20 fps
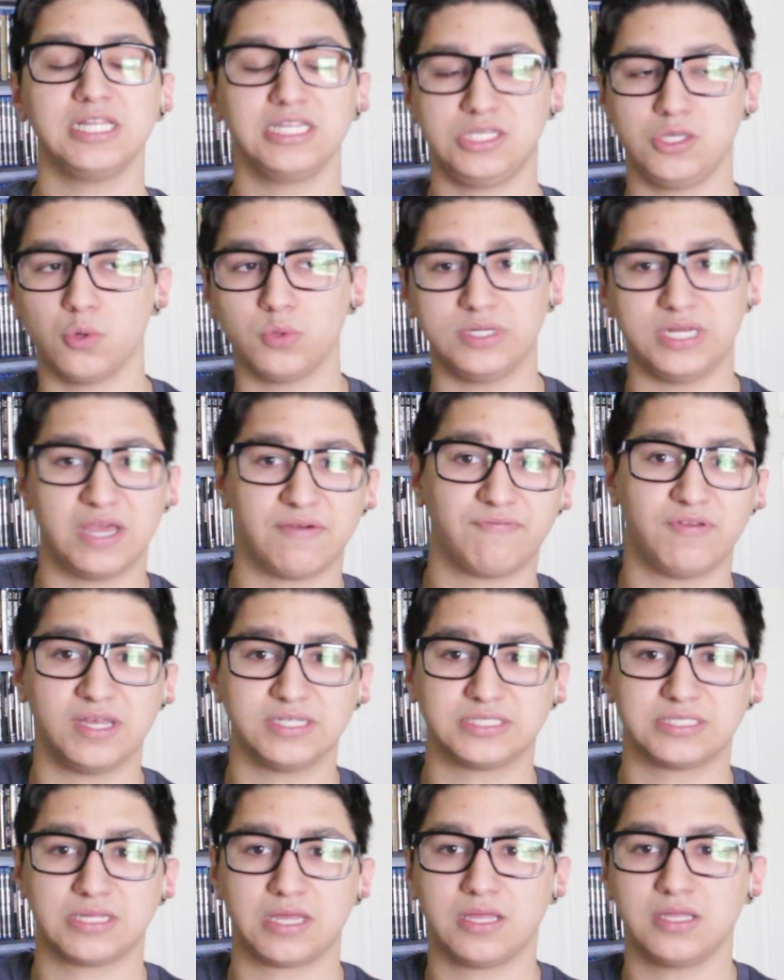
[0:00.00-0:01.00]
The only
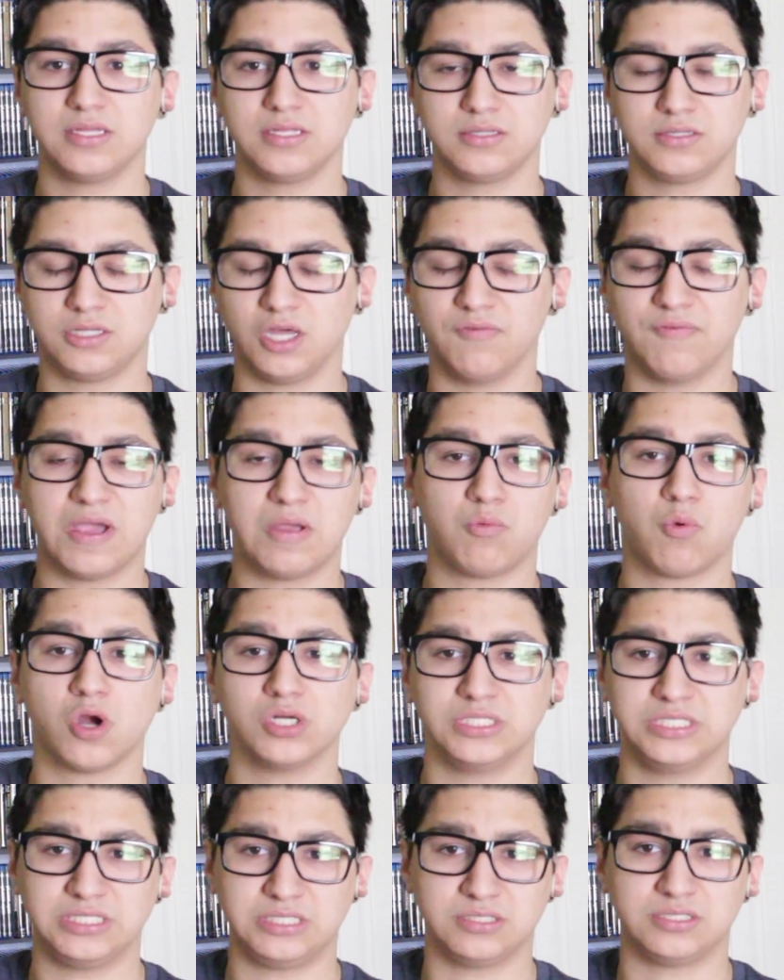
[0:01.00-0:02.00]
Netflix stuff I
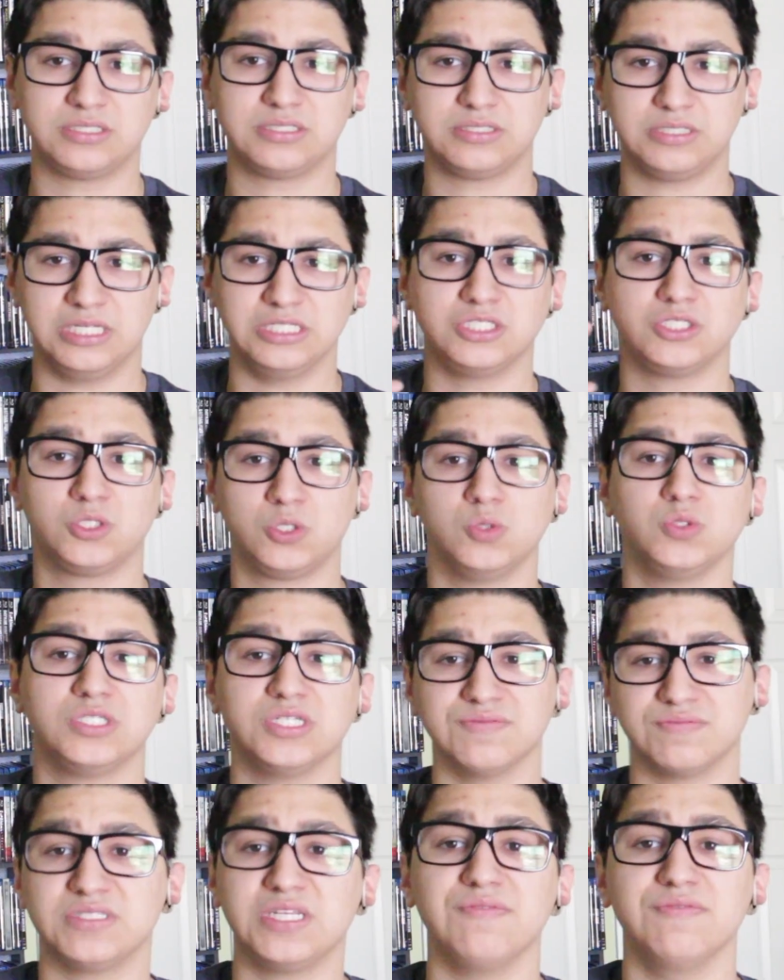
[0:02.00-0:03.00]
watch is the
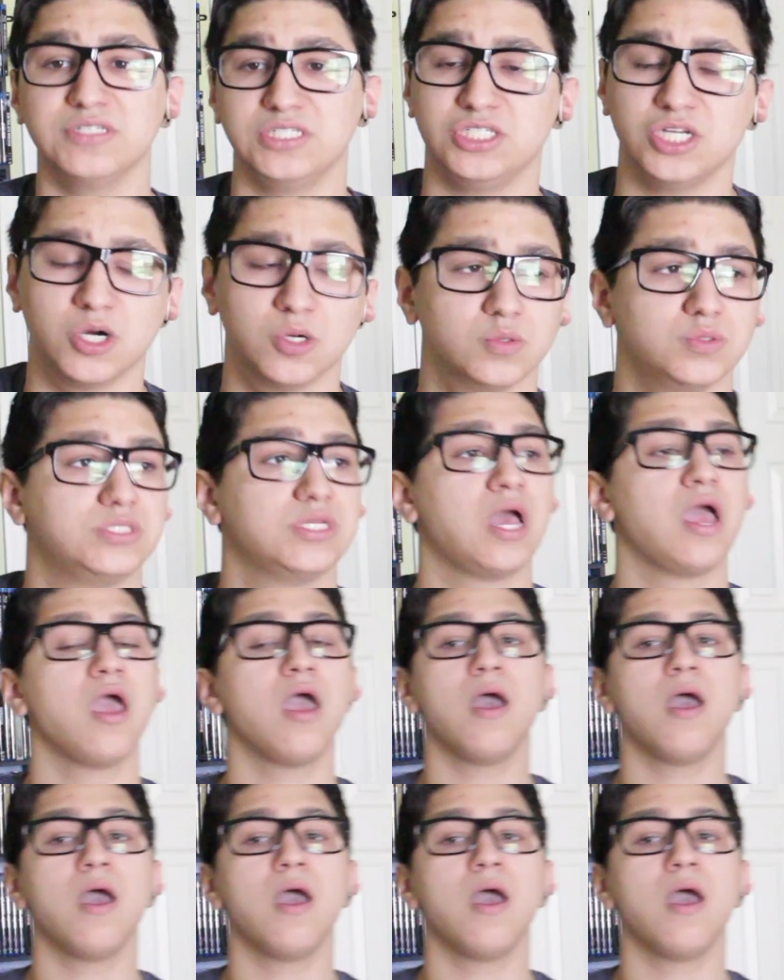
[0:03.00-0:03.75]
exclusive TV shows.